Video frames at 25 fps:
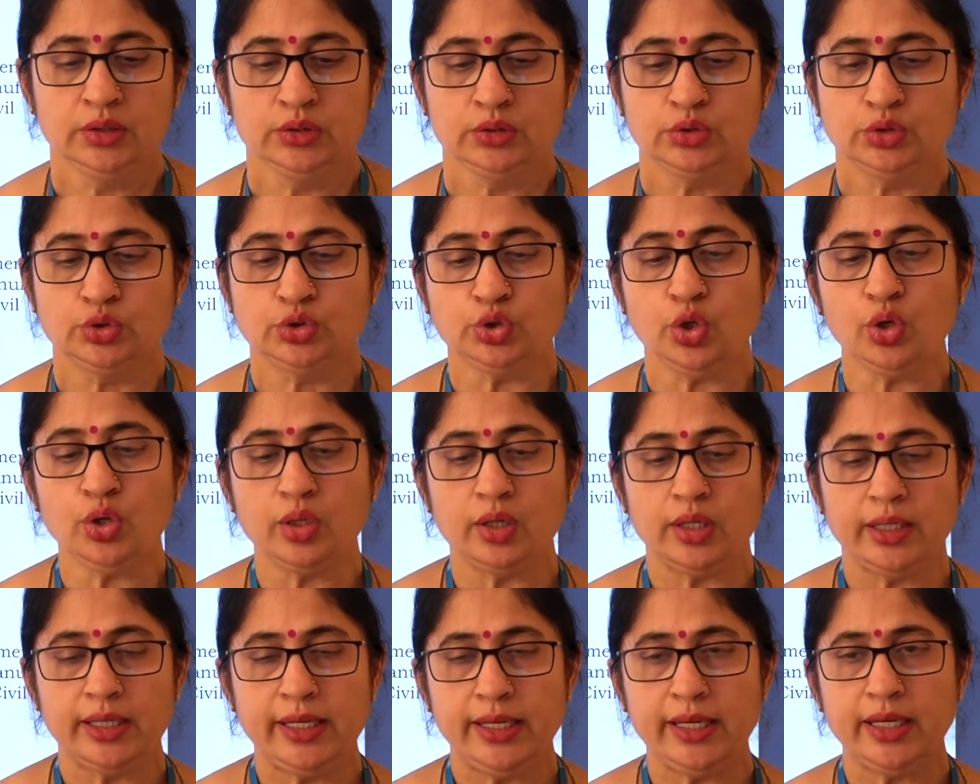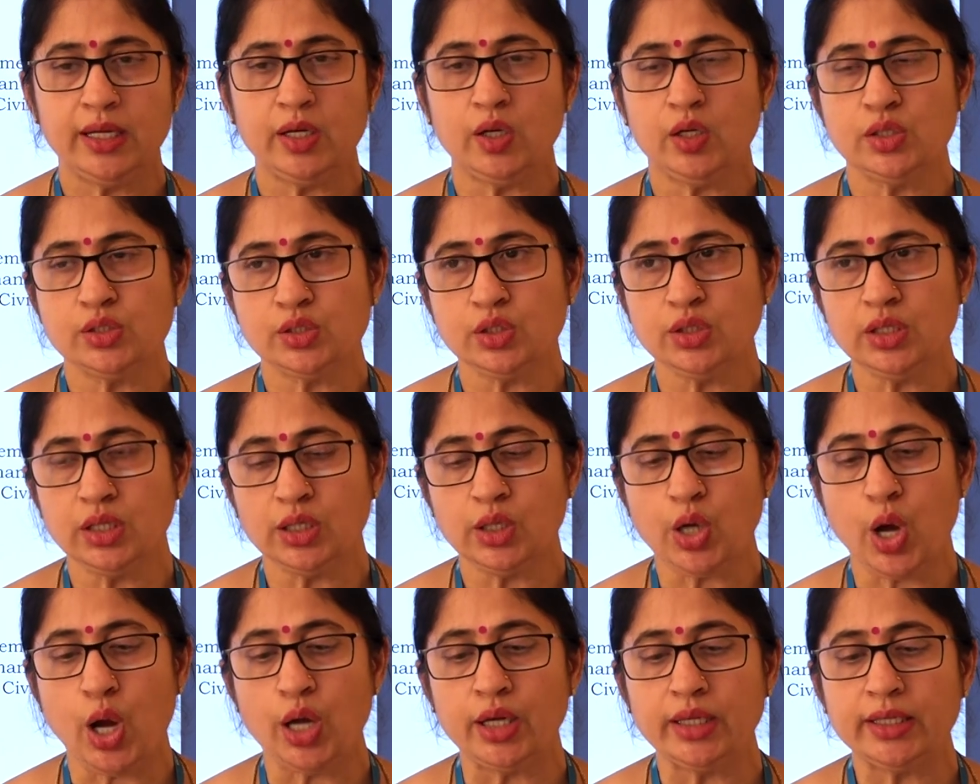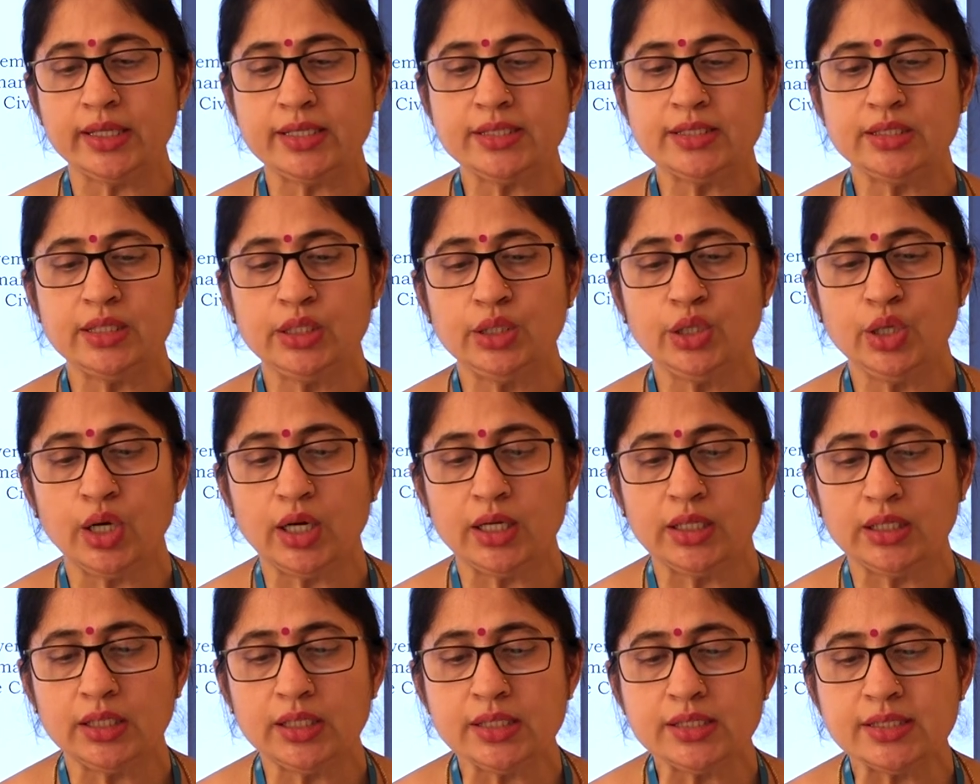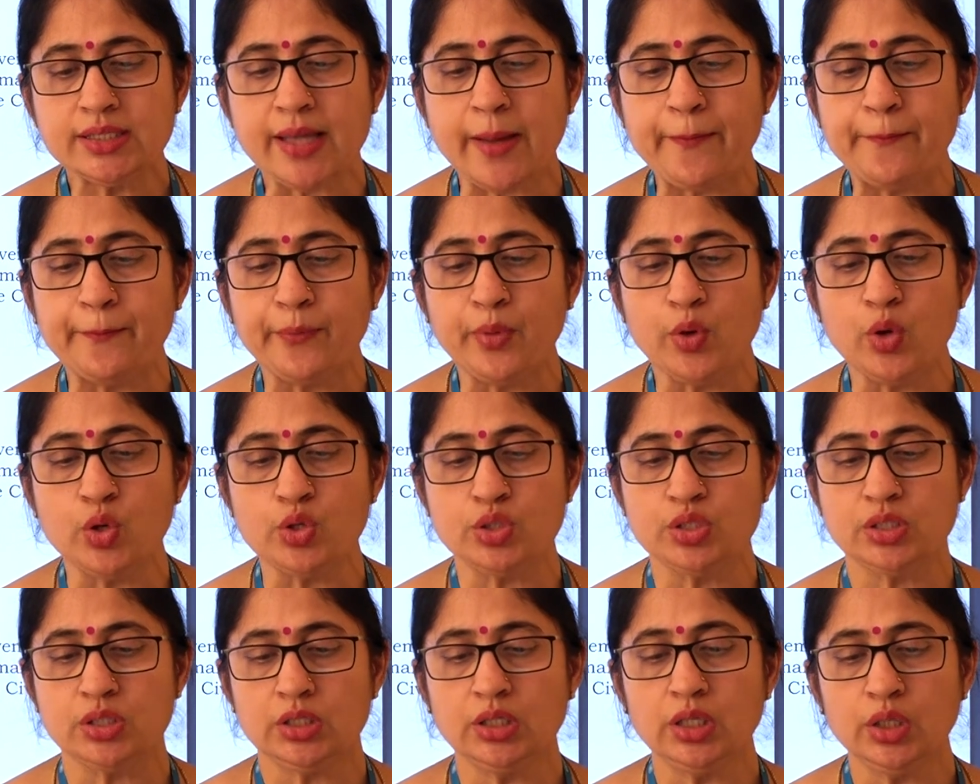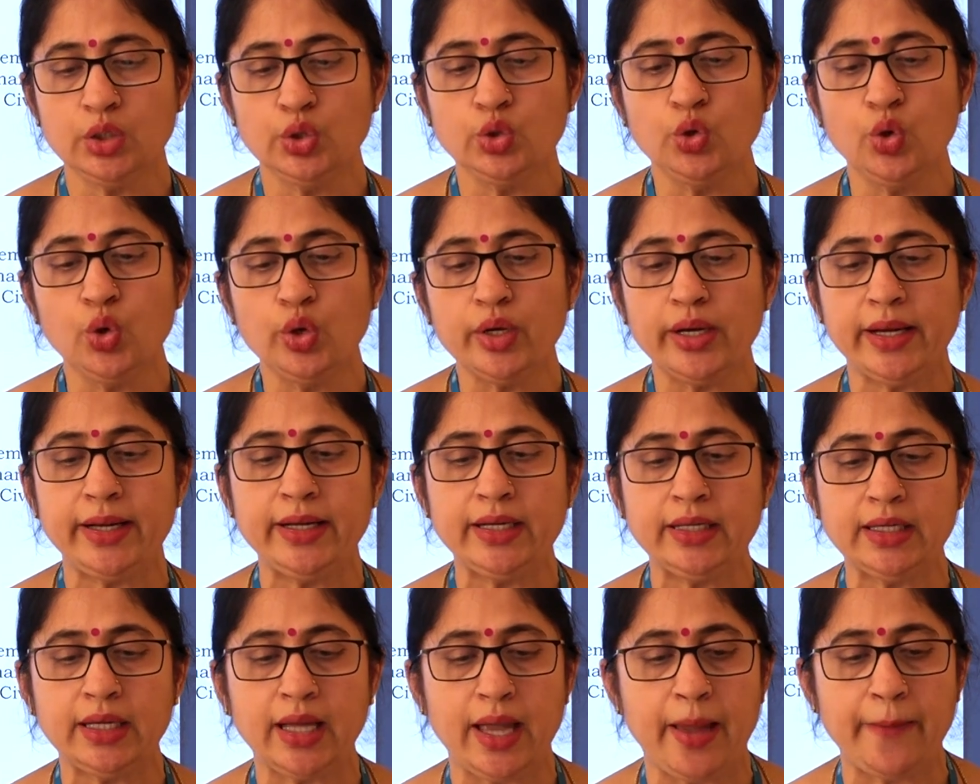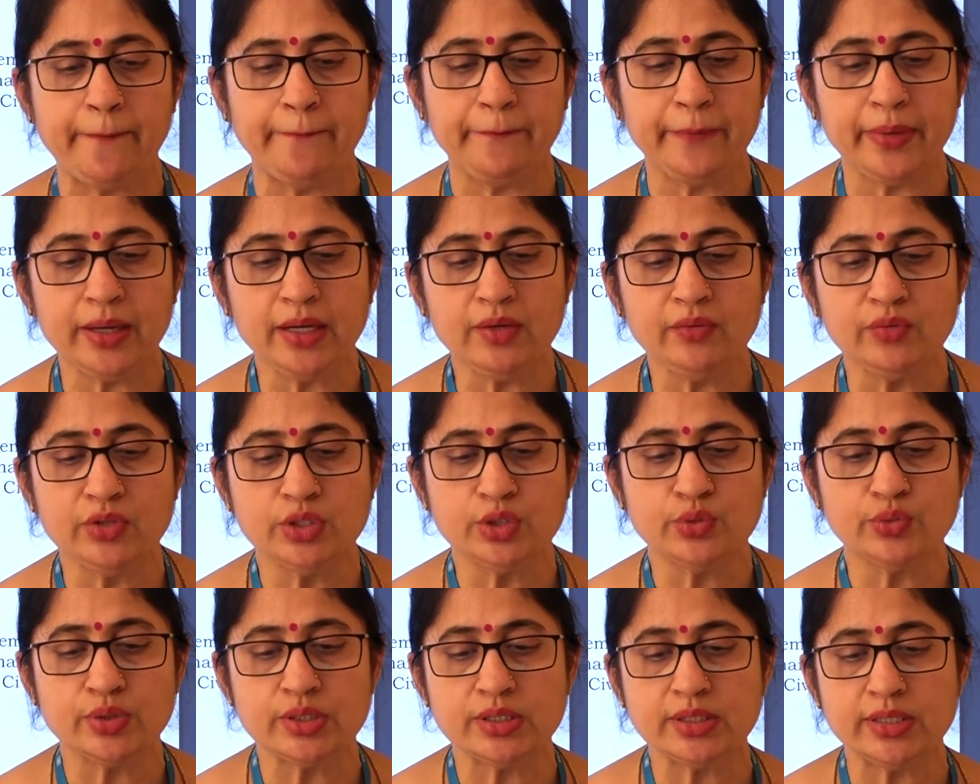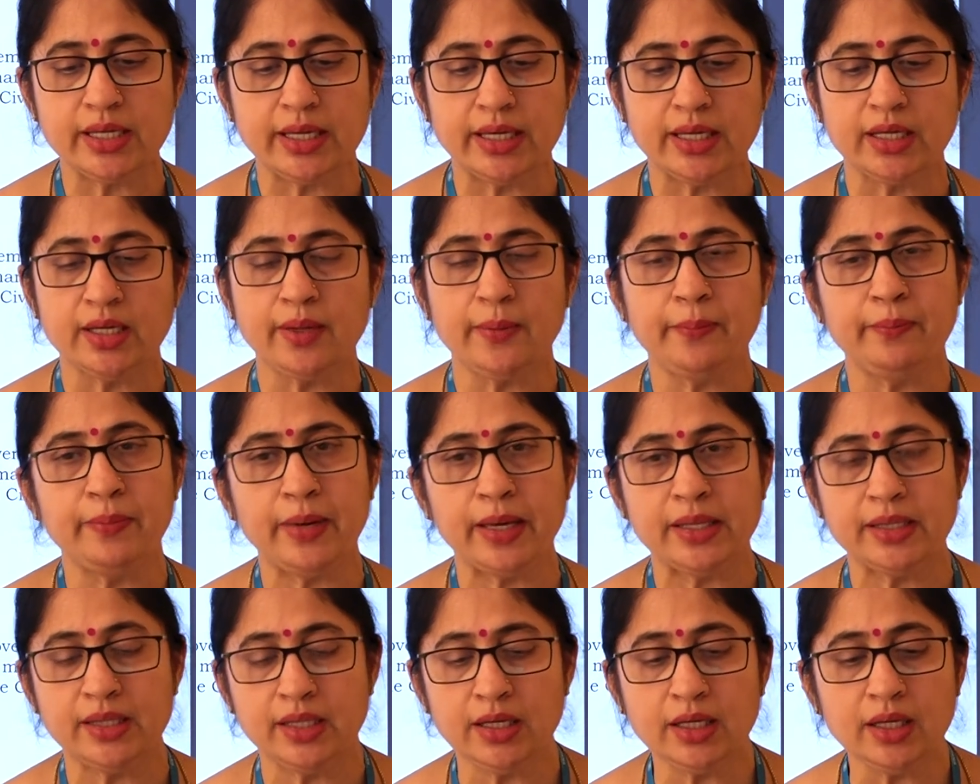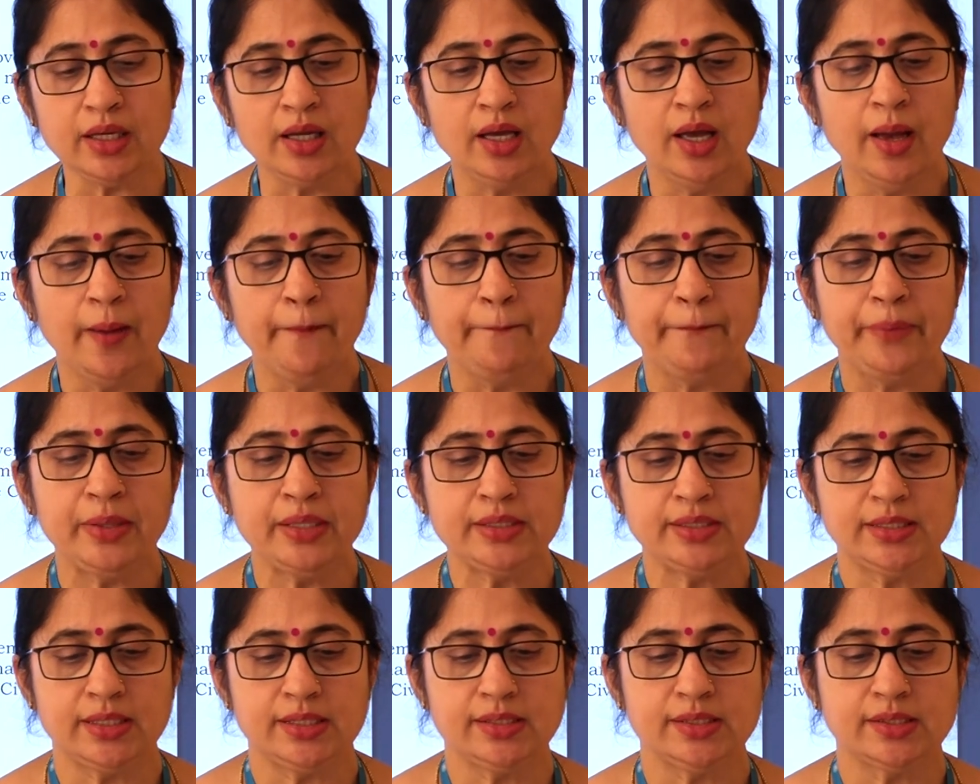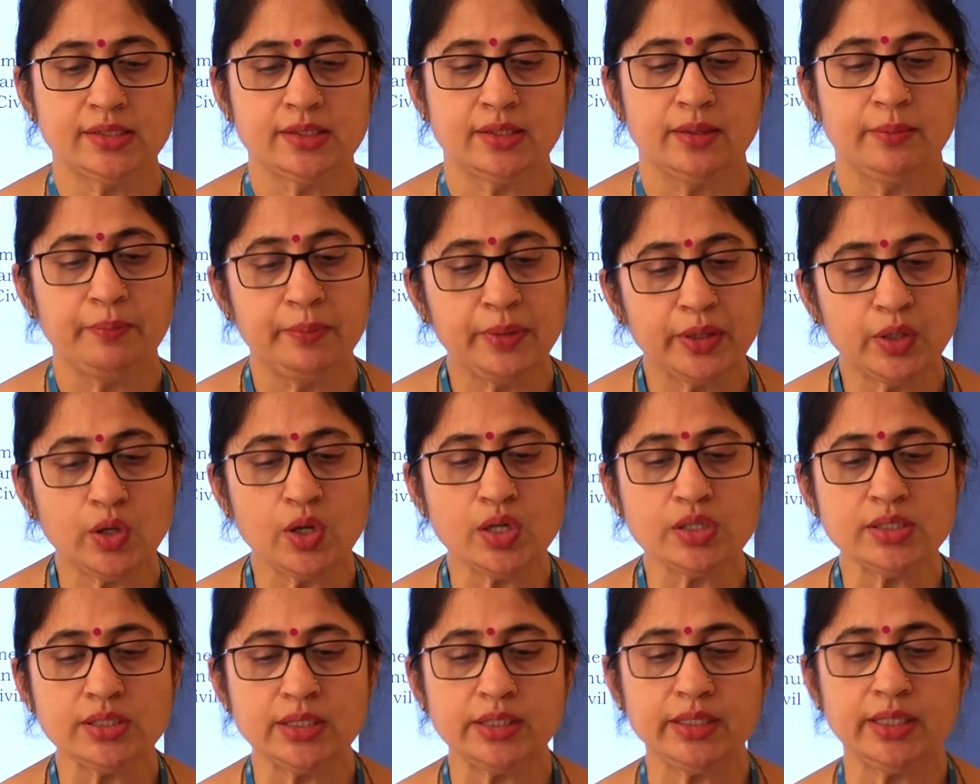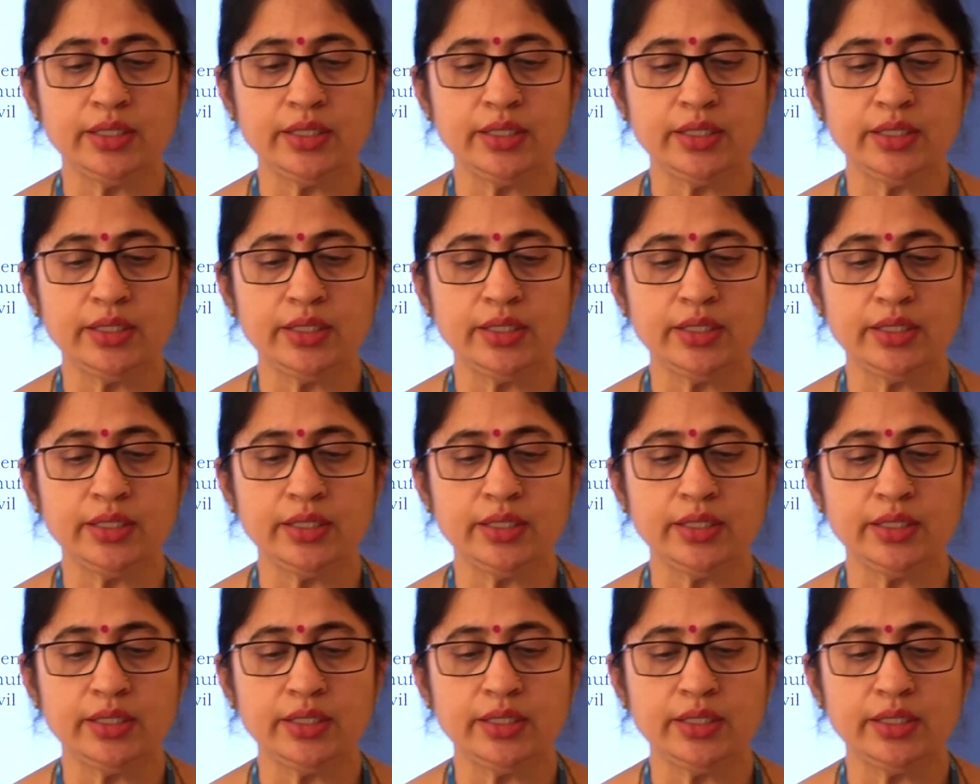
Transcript: So here also the Congress did not support a no rent campaign, which was taken up by the peasants, because it